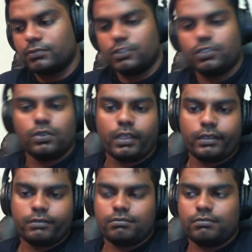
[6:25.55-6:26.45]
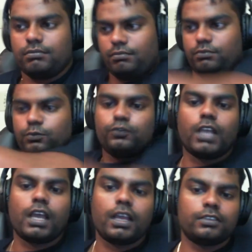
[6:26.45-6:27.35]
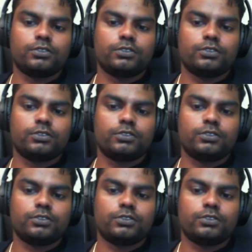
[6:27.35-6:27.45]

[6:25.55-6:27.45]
like moved on to